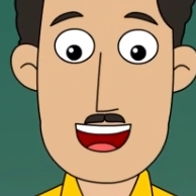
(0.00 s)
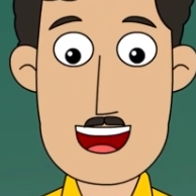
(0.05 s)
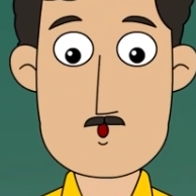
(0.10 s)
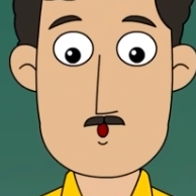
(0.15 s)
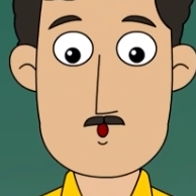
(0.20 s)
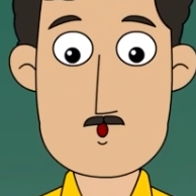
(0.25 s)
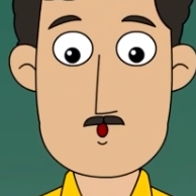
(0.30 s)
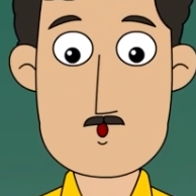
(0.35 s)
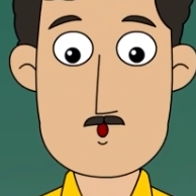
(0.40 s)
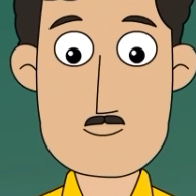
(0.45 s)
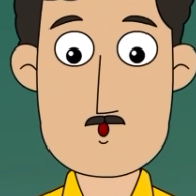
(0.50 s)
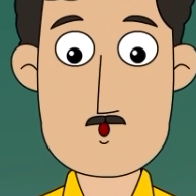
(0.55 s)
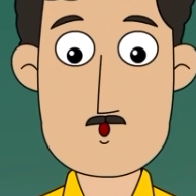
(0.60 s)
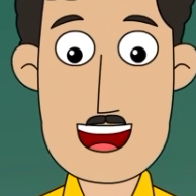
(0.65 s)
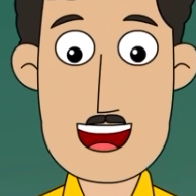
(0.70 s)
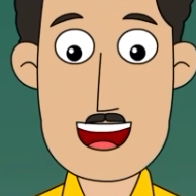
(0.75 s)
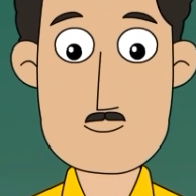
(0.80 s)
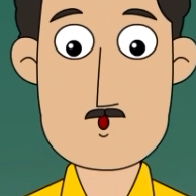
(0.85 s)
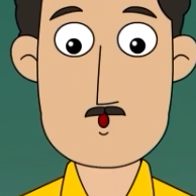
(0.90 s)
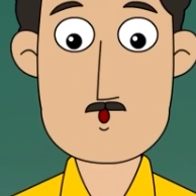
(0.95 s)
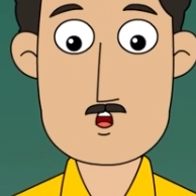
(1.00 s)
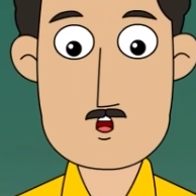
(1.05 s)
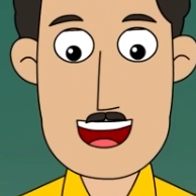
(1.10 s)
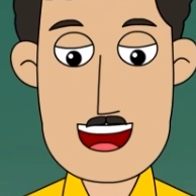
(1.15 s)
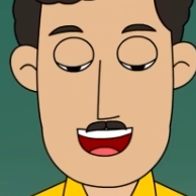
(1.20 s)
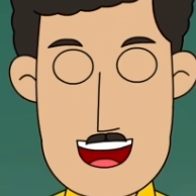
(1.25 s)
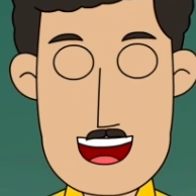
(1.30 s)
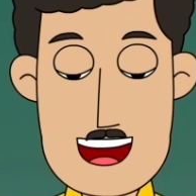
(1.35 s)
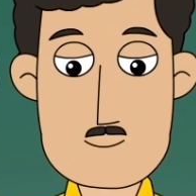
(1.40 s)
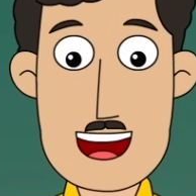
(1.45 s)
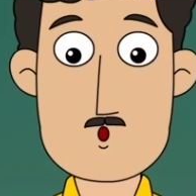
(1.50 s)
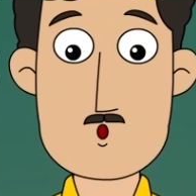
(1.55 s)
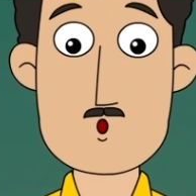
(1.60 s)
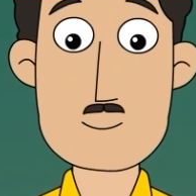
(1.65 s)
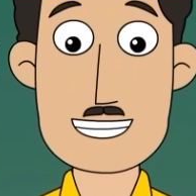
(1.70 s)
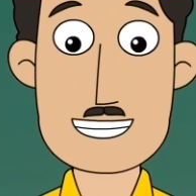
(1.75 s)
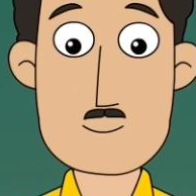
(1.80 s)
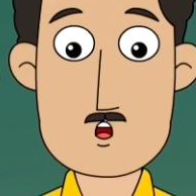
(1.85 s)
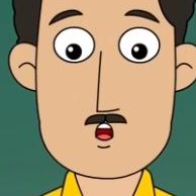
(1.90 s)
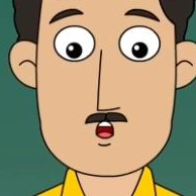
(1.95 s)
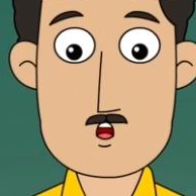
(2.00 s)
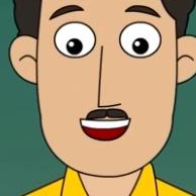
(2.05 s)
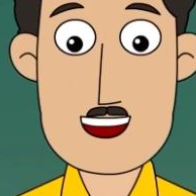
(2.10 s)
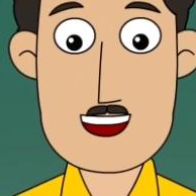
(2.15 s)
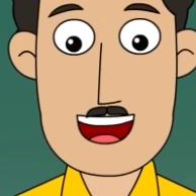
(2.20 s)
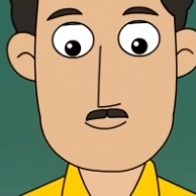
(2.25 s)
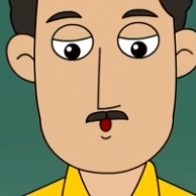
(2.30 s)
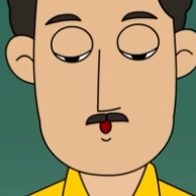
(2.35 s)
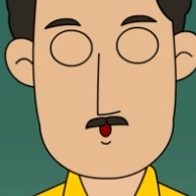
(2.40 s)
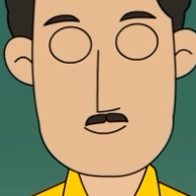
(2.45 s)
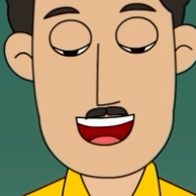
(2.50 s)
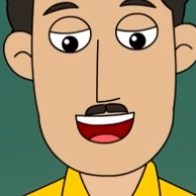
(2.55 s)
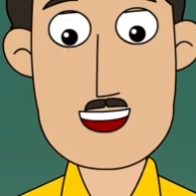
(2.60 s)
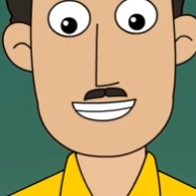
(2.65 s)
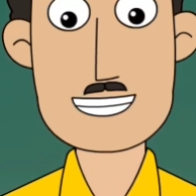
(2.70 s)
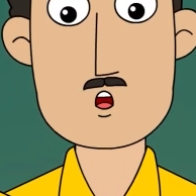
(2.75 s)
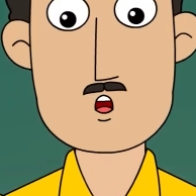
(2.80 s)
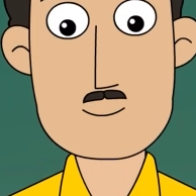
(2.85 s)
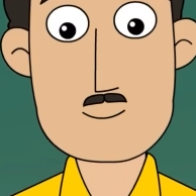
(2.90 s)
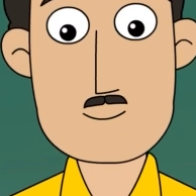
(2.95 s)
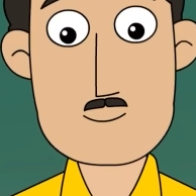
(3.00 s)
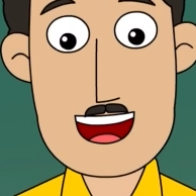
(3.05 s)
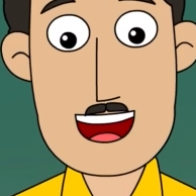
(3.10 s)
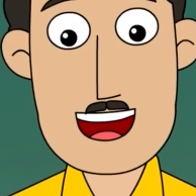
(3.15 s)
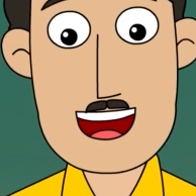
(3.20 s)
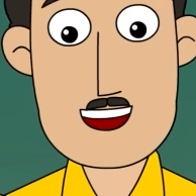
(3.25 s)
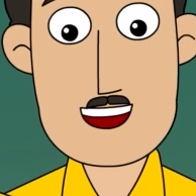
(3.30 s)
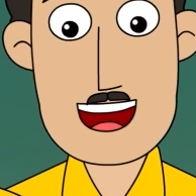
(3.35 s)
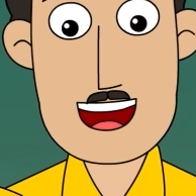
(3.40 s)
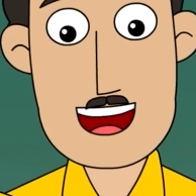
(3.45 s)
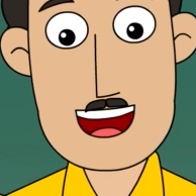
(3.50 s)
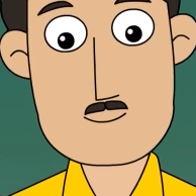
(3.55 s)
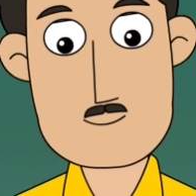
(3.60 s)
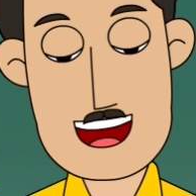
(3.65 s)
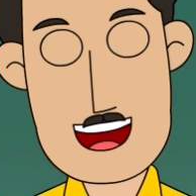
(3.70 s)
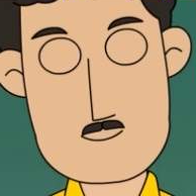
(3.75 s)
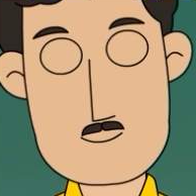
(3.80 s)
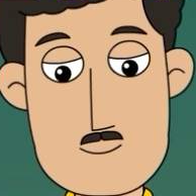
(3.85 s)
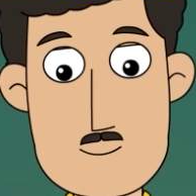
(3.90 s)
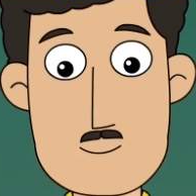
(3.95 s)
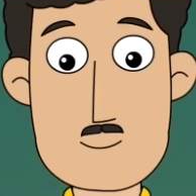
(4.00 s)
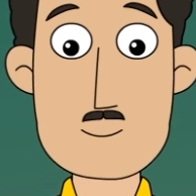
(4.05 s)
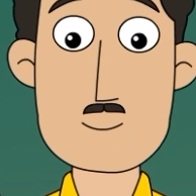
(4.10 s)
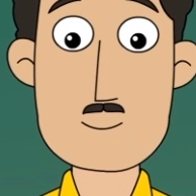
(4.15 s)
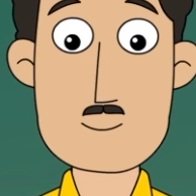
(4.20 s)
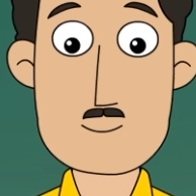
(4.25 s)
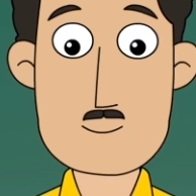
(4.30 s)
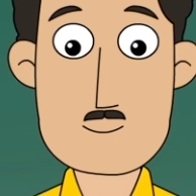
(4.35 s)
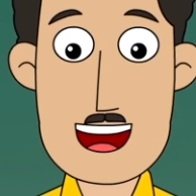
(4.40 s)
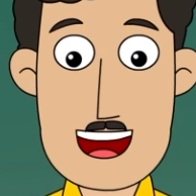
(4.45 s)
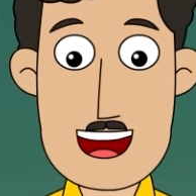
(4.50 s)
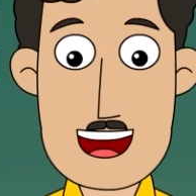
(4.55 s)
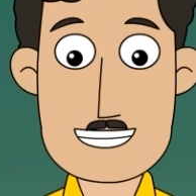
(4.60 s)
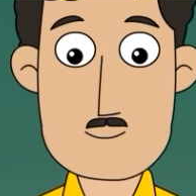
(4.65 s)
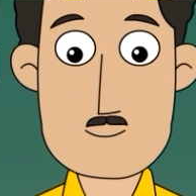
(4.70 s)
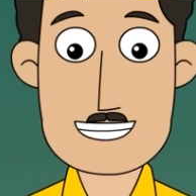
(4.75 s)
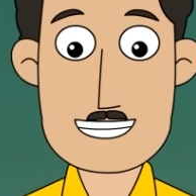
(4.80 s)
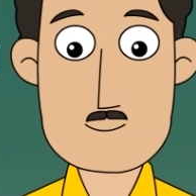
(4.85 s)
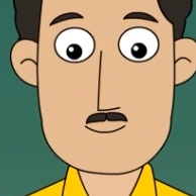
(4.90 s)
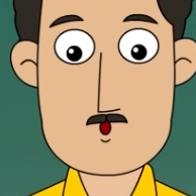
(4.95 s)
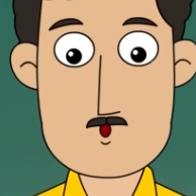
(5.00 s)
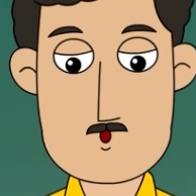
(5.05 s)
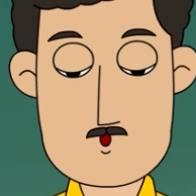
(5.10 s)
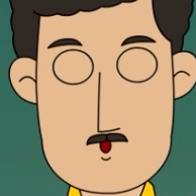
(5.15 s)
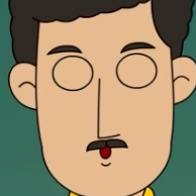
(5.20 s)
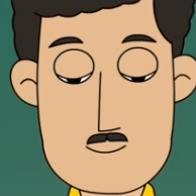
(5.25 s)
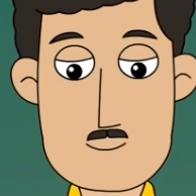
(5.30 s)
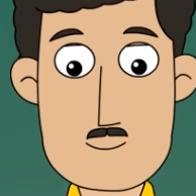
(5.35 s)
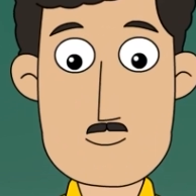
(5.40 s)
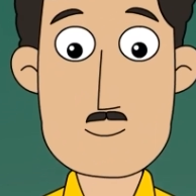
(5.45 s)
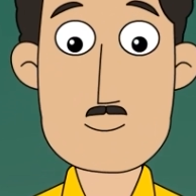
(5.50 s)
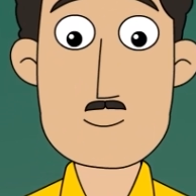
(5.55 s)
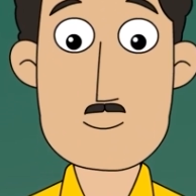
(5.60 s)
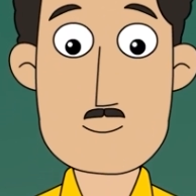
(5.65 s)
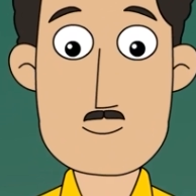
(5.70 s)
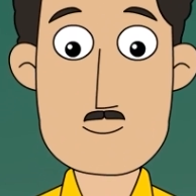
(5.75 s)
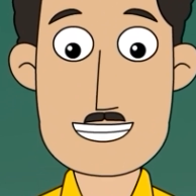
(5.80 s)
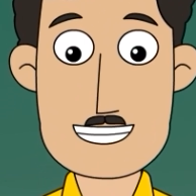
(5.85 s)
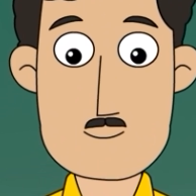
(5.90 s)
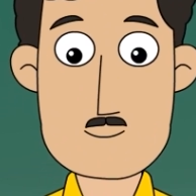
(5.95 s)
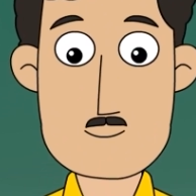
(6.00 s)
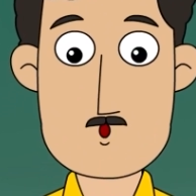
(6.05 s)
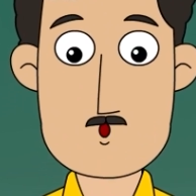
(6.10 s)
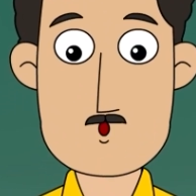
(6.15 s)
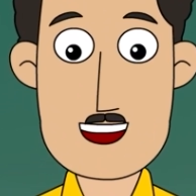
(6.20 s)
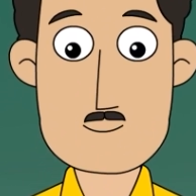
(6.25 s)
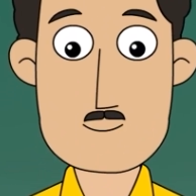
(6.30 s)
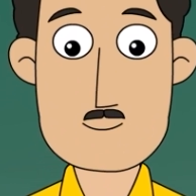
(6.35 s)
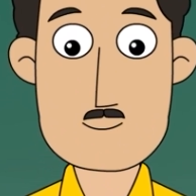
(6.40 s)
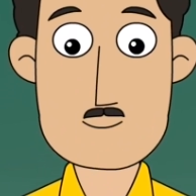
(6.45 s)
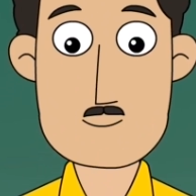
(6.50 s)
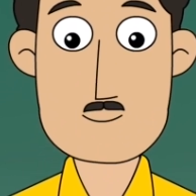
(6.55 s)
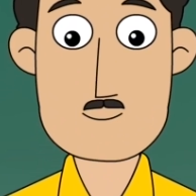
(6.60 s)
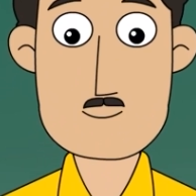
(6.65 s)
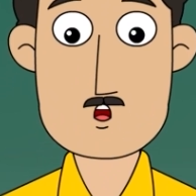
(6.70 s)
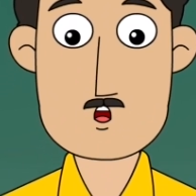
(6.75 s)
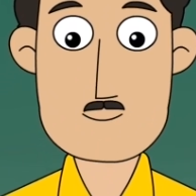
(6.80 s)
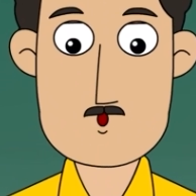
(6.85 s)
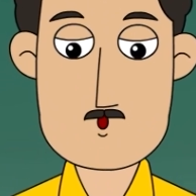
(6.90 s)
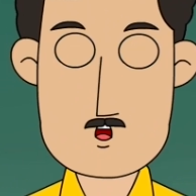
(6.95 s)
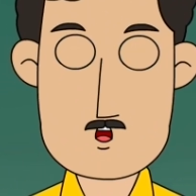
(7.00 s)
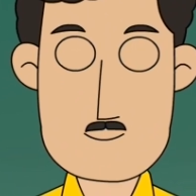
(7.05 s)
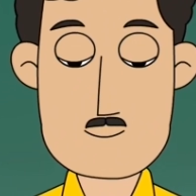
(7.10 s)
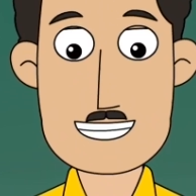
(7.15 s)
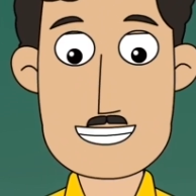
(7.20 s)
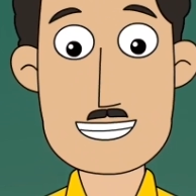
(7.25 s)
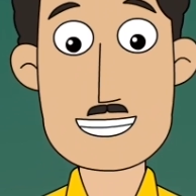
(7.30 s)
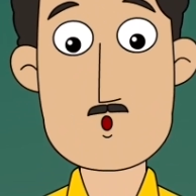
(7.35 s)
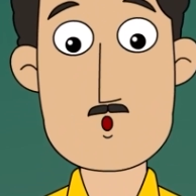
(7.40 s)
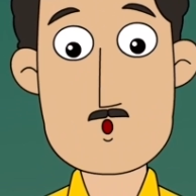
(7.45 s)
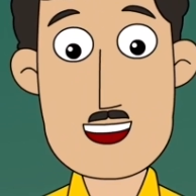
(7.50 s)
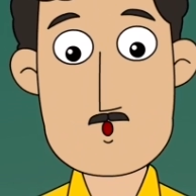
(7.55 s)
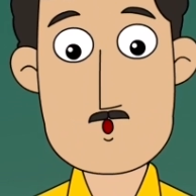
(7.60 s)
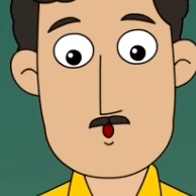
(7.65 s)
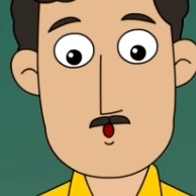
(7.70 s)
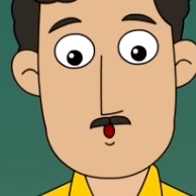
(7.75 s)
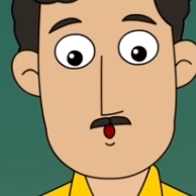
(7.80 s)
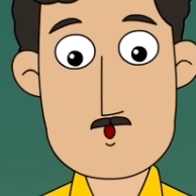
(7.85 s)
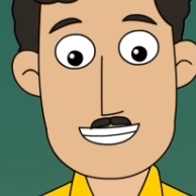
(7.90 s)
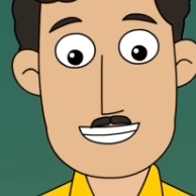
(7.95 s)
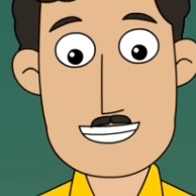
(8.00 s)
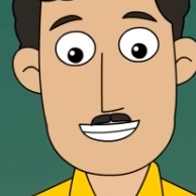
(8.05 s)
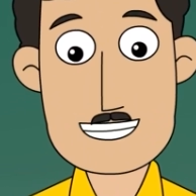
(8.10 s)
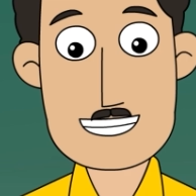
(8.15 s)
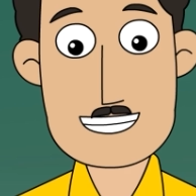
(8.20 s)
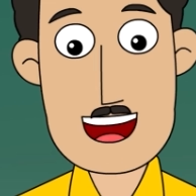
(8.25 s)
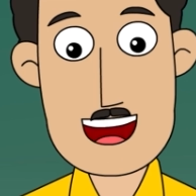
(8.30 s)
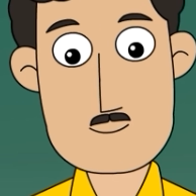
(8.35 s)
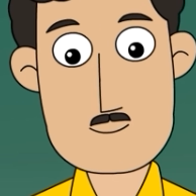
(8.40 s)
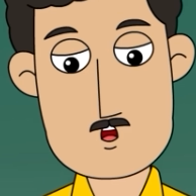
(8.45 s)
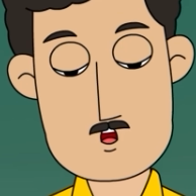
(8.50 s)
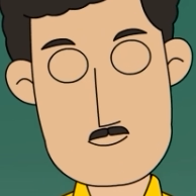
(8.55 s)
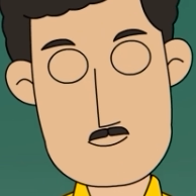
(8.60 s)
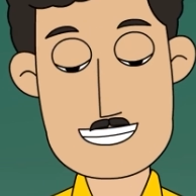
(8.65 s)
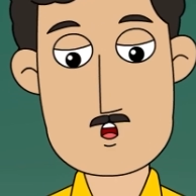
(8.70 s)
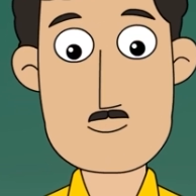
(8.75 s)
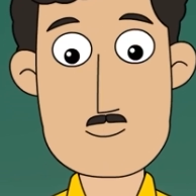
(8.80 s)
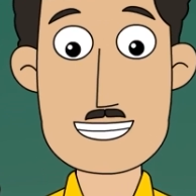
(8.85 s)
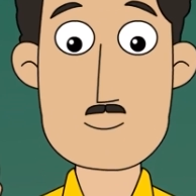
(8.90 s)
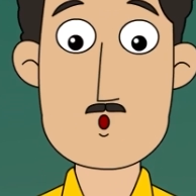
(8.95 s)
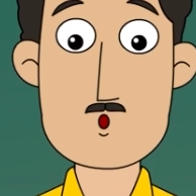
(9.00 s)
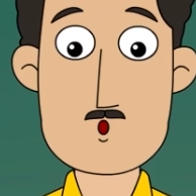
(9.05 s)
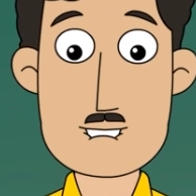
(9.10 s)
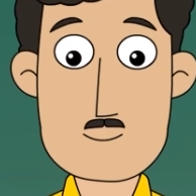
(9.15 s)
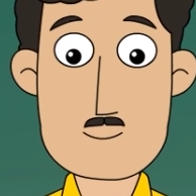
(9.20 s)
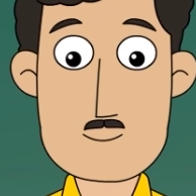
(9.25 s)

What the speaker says: Actually, they can also be called different types of glass utensils or equipment like burette, pipette. You don't have to remember all these names.